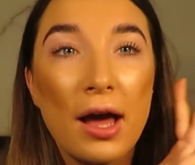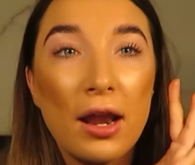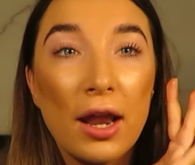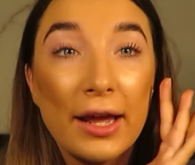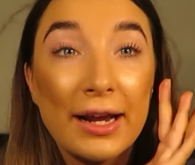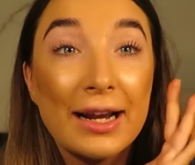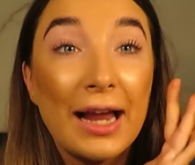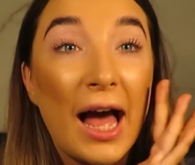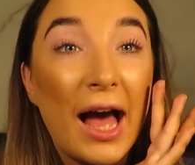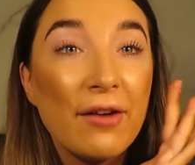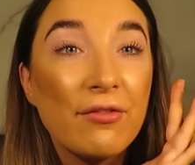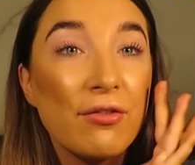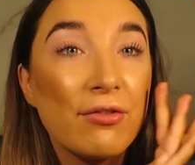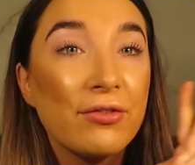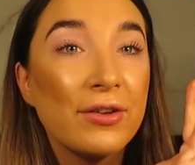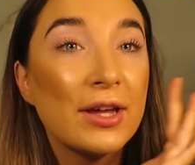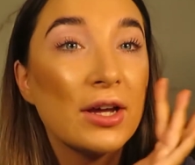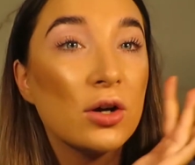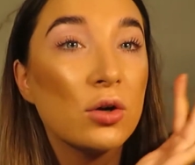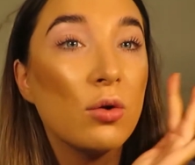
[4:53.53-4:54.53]
like have a
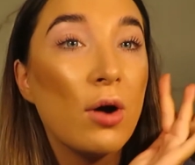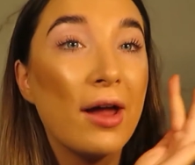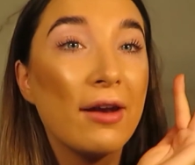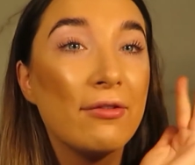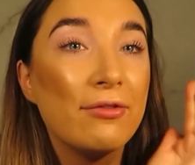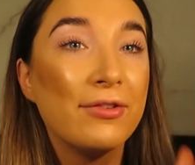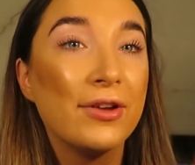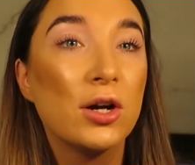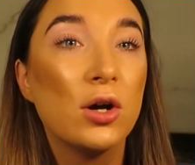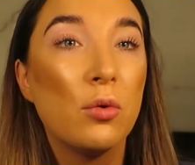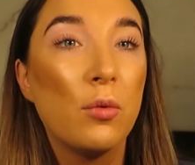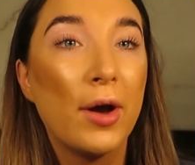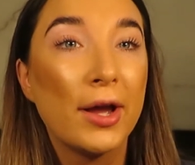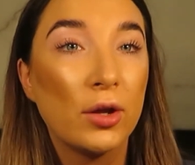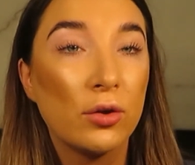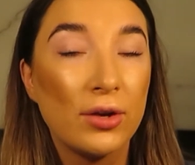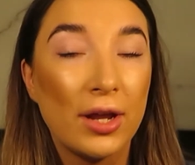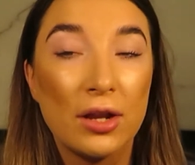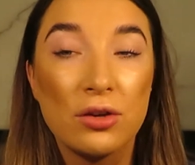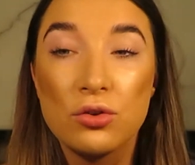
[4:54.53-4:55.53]
feel and feel where
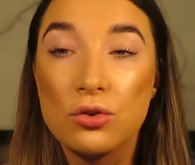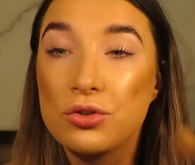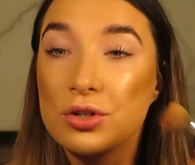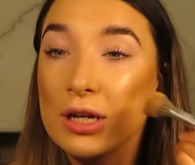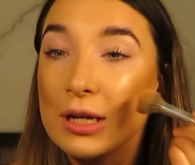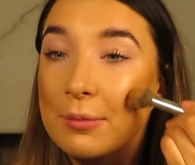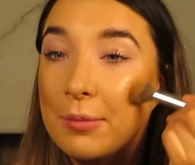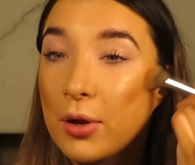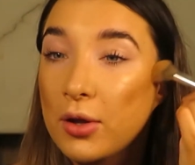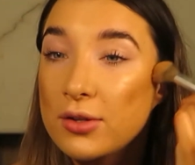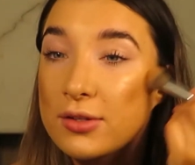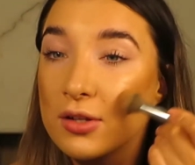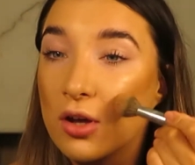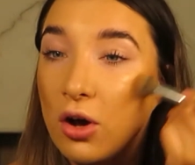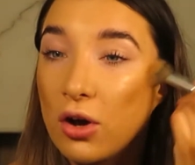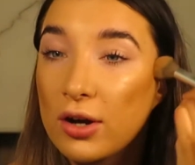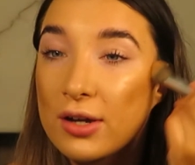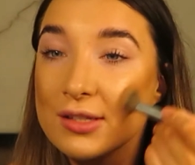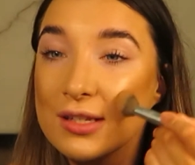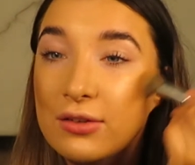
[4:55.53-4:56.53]
your natural cheekbones
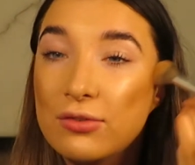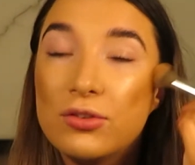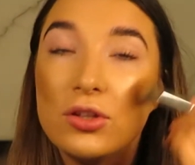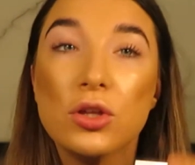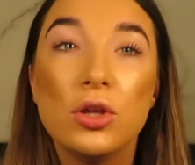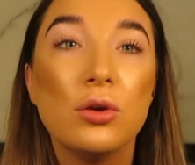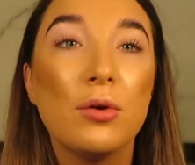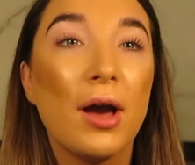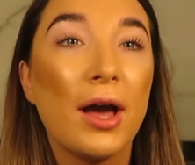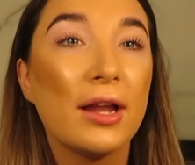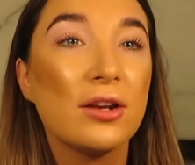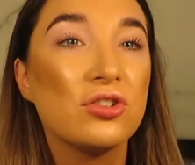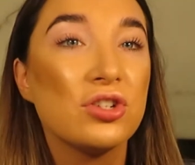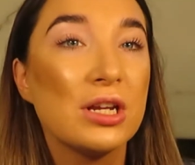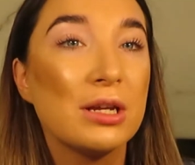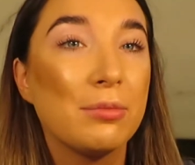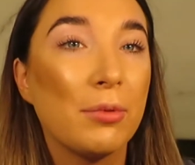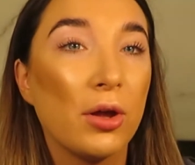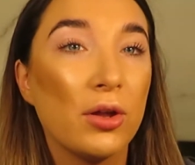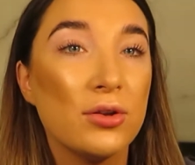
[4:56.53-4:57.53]
are. Because if you had
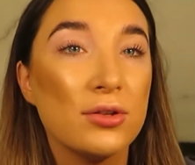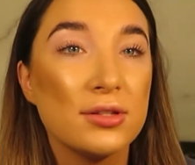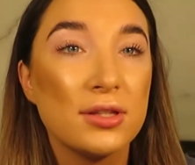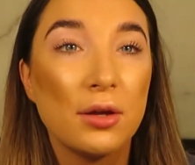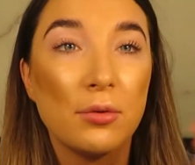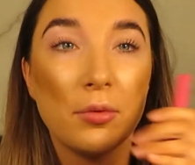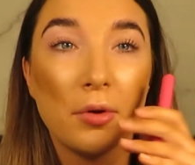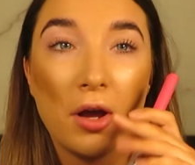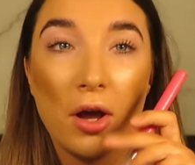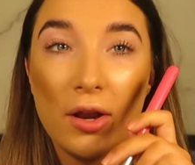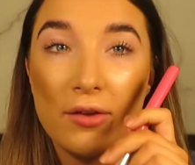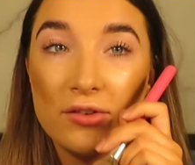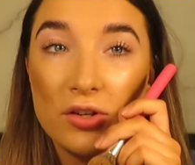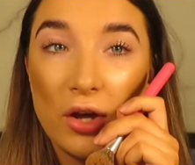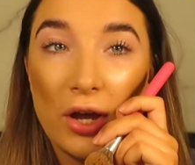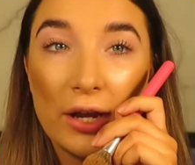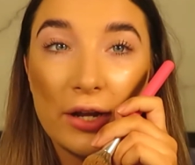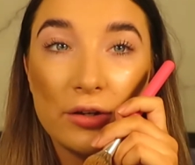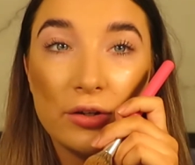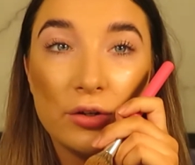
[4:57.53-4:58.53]
cheekbones that were kind of
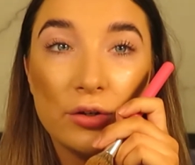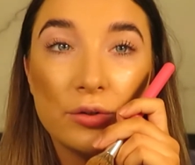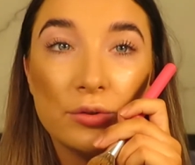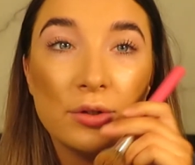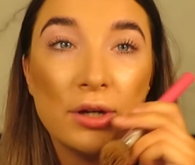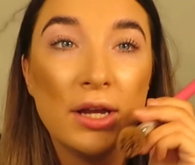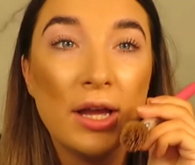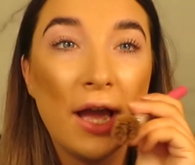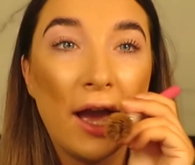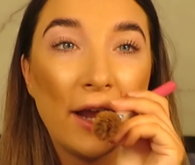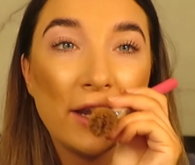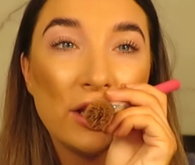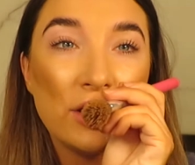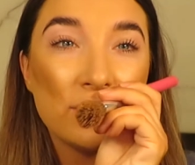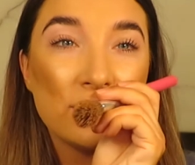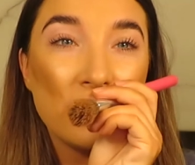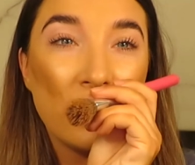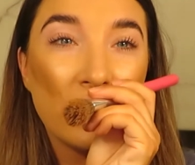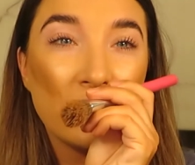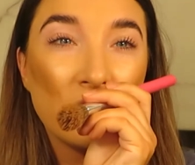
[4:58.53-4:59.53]
diagonal and you
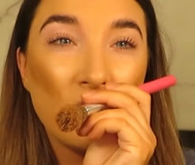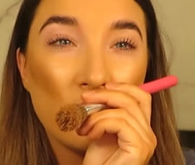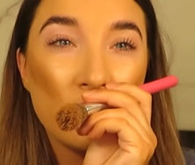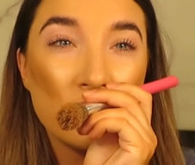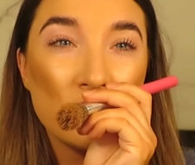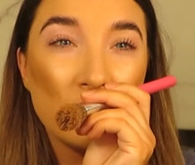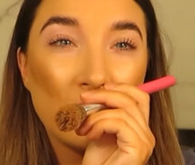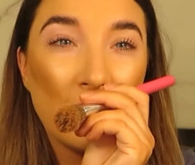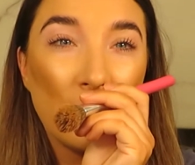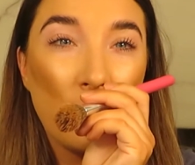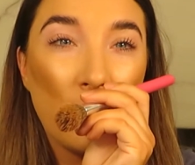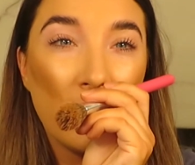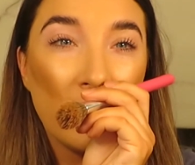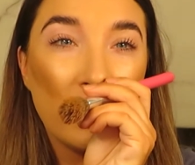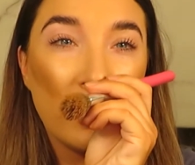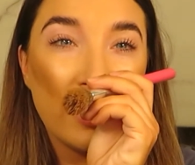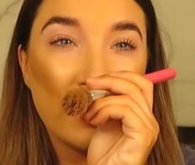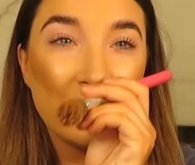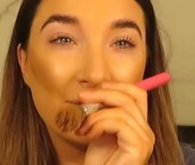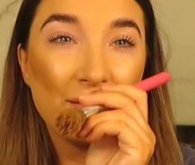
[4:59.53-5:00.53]
started contouring quite
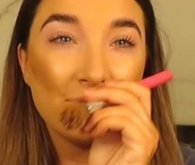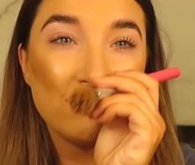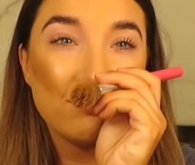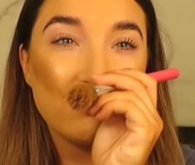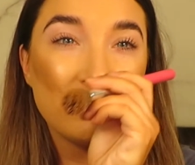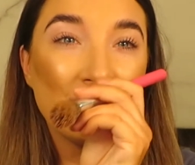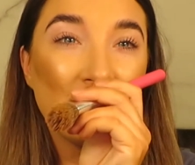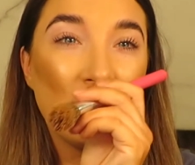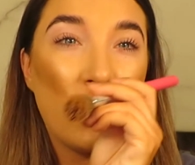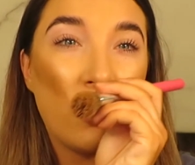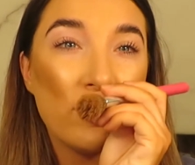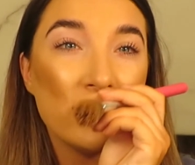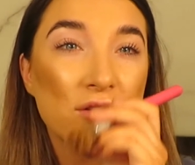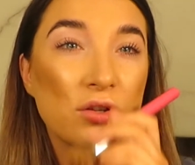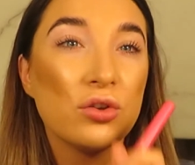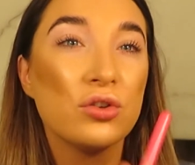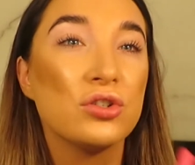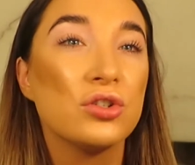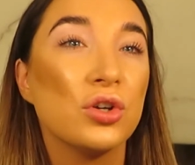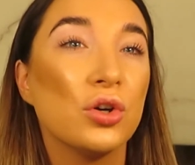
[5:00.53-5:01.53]
like
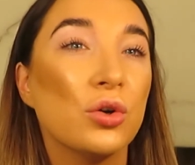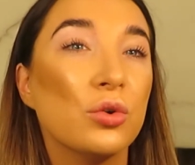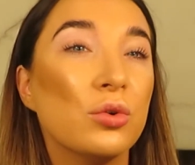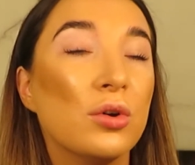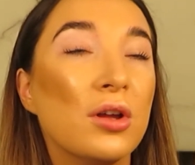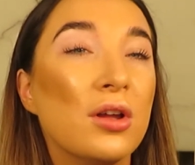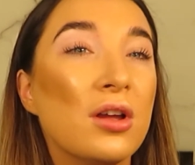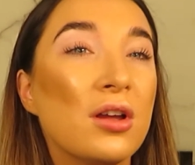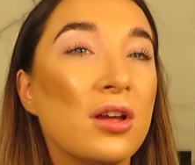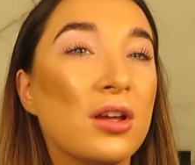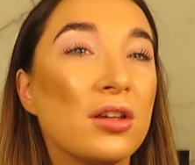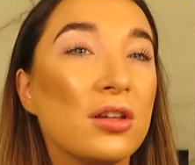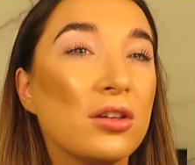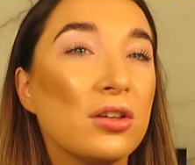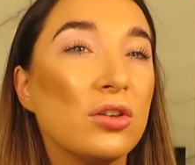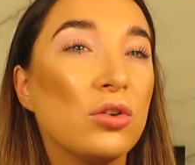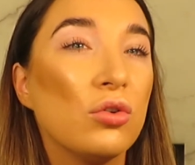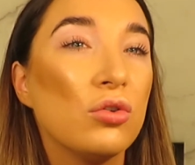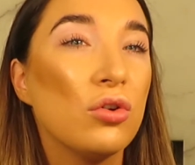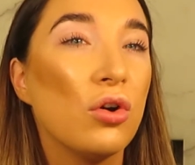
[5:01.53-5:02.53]
horizontal,
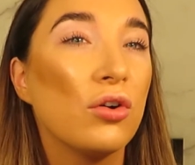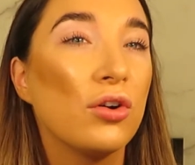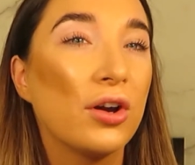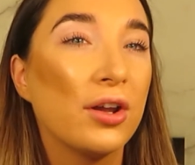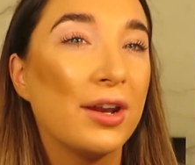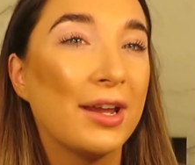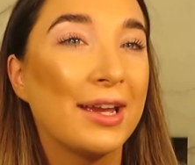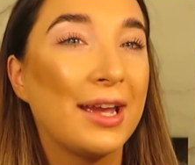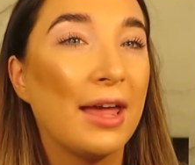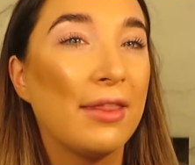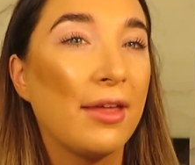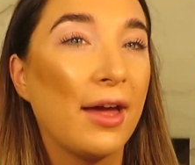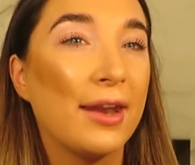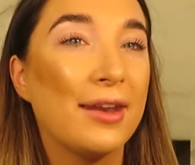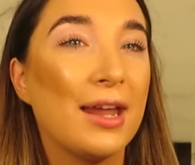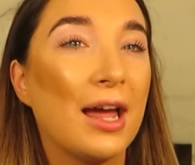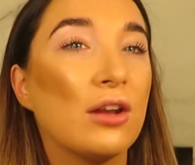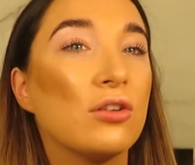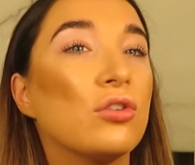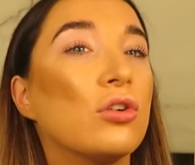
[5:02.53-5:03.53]
you're not going to get that
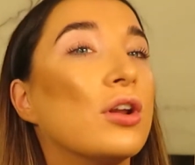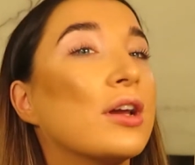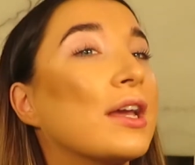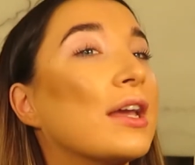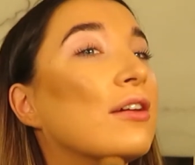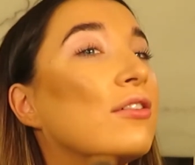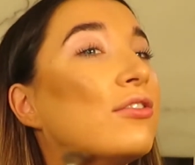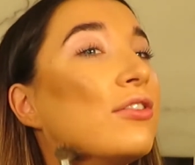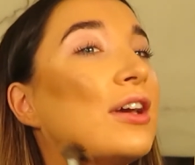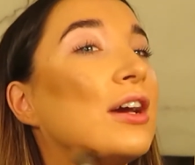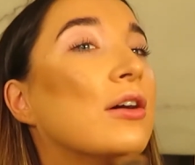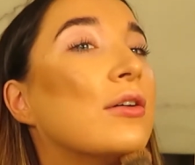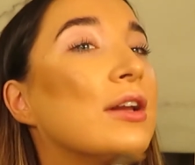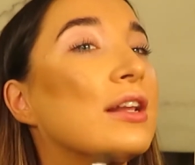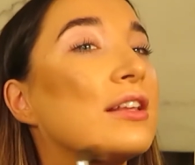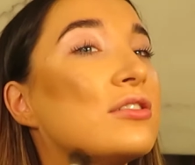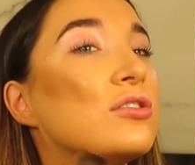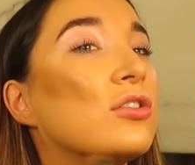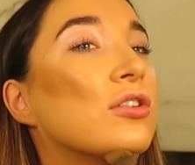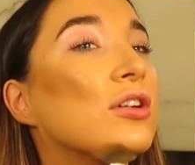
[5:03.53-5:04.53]
natural looking feel.
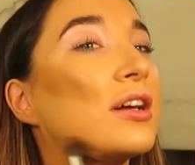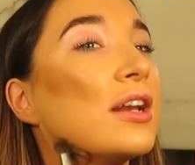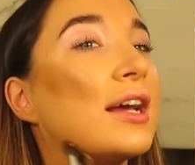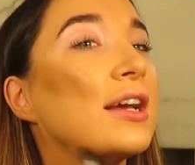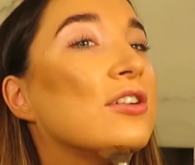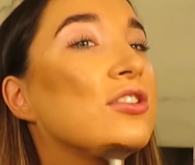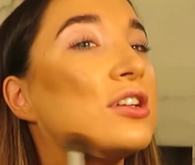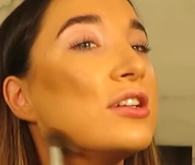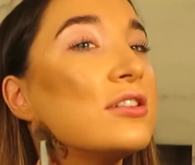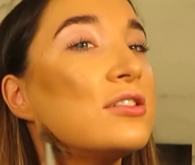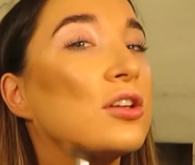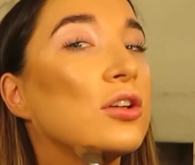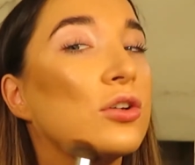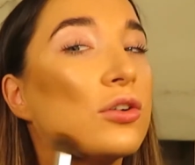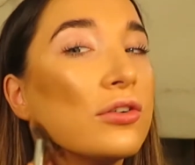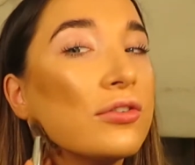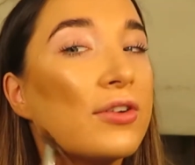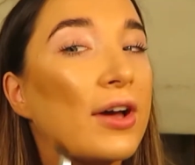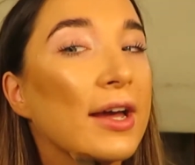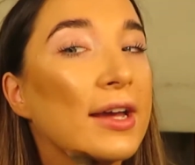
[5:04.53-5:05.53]
not going to actually suit
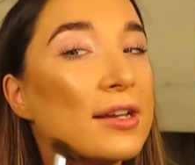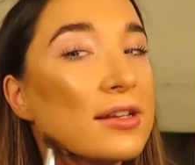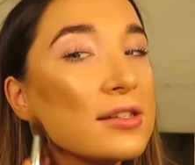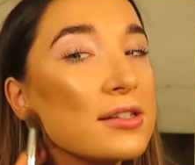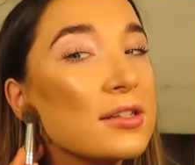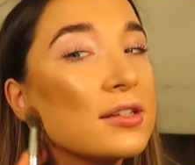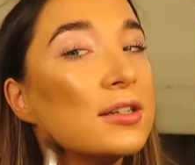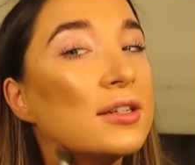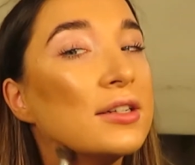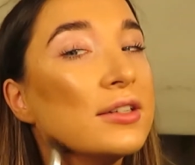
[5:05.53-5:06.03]
your face.